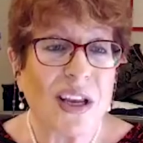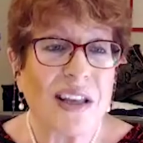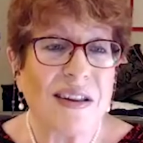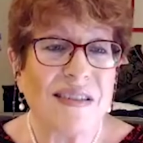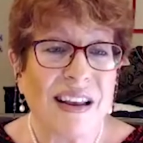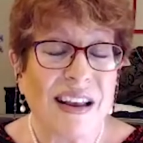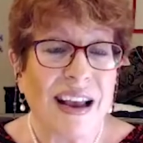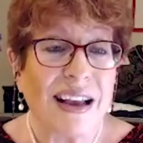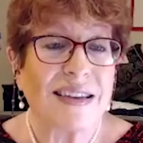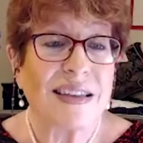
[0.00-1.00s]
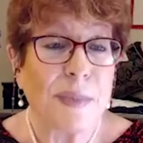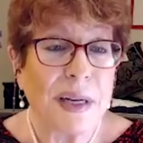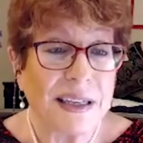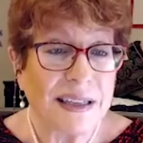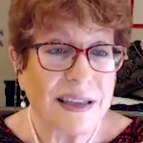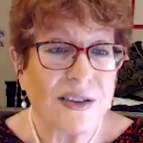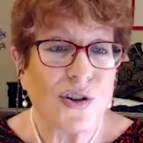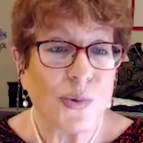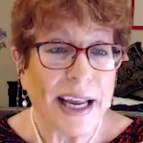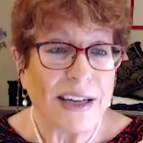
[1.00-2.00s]
in a similar
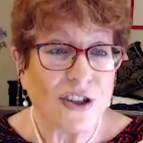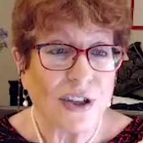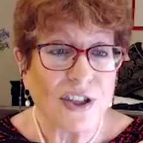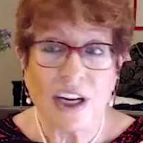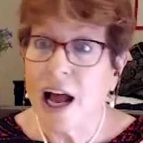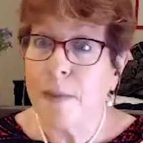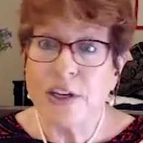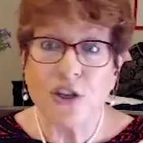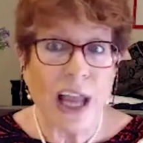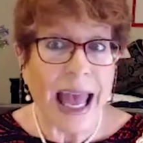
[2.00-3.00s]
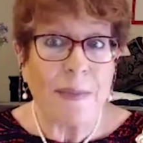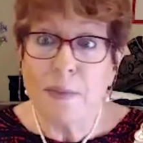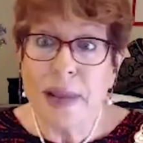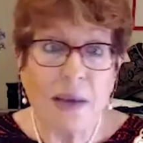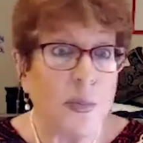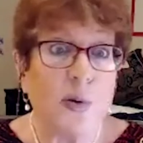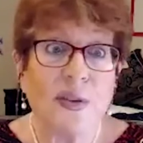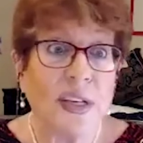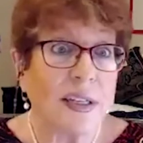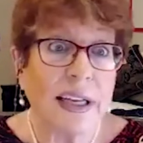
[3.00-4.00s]
situation to come and jam and make
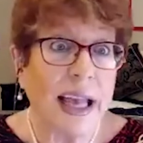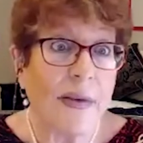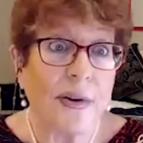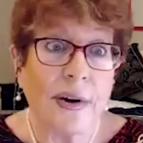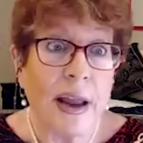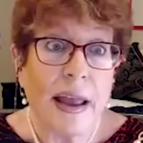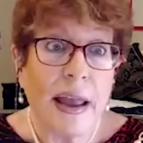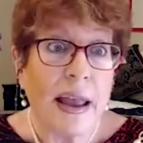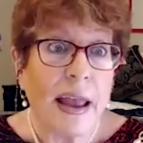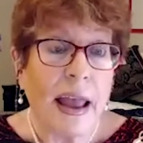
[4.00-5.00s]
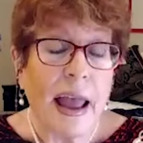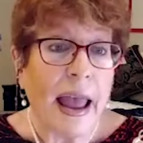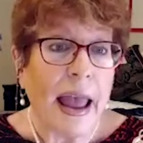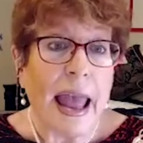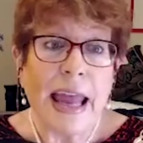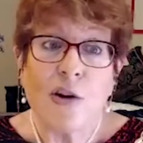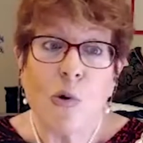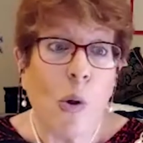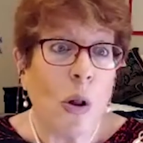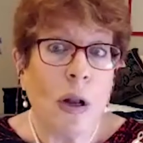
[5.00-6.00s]
music together and
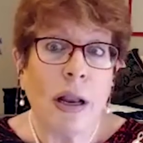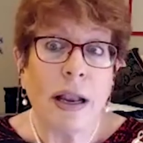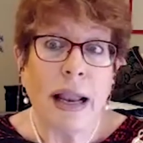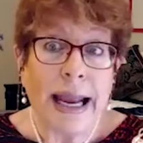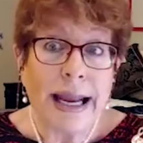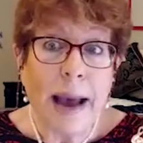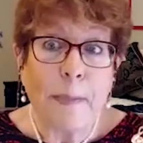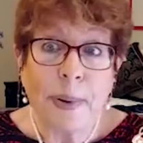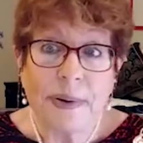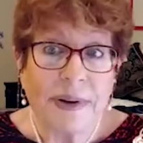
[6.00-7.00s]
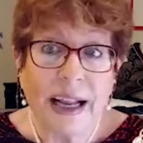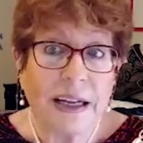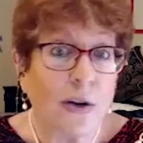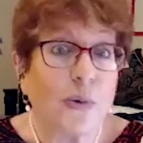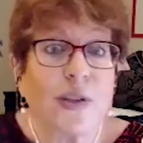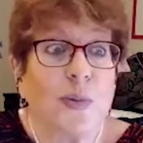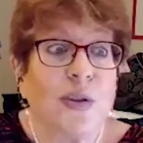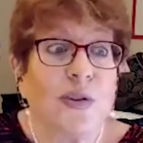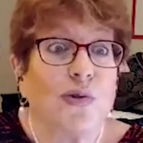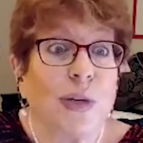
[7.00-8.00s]
all light up like a Christmas
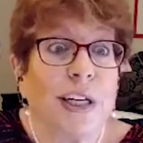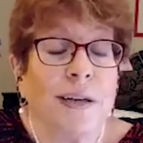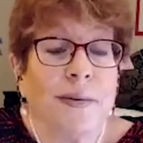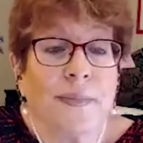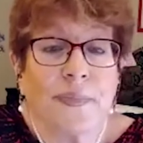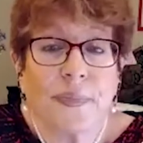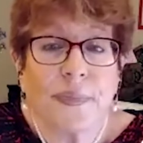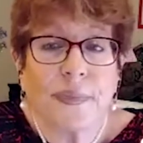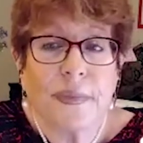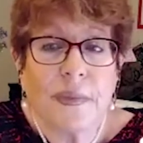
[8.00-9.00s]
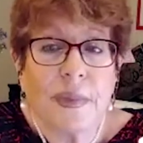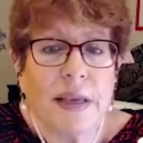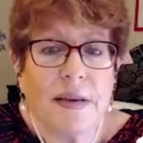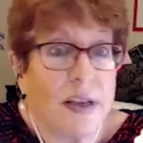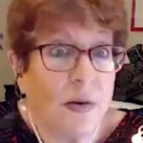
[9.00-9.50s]
tree? He said,